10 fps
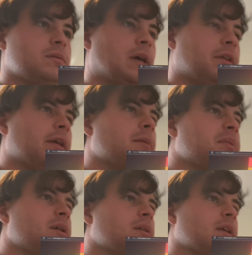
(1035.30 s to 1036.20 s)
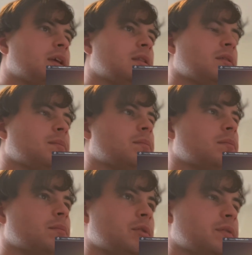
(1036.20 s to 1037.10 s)
how they appeared in the
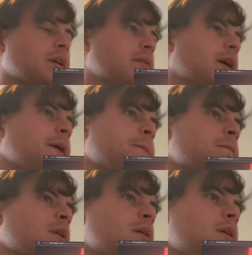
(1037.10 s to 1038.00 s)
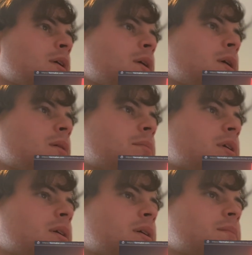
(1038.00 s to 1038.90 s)
movie, right?
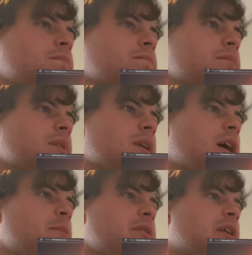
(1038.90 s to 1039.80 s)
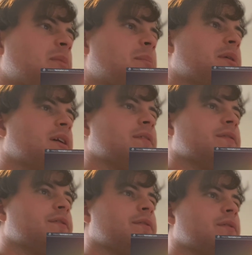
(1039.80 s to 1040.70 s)
But I'll put them
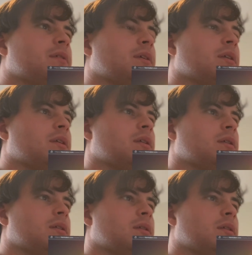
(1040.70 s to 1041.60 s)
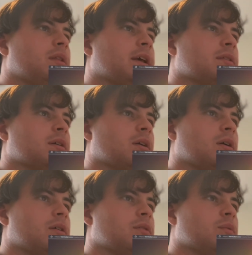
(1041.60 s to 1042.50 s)
above, like, the
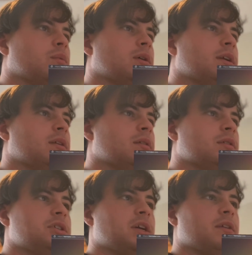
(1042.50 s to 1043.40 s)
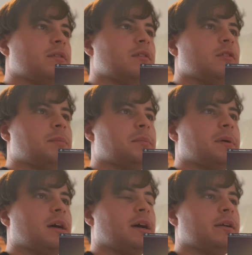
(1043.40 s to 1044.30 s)
Cars 1 chases, but
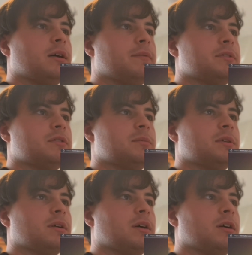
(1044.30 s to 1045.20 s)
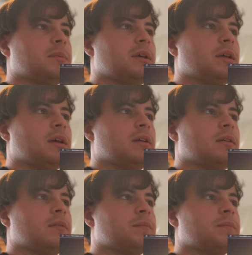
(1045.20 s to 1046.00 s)
behind Officer Murakami and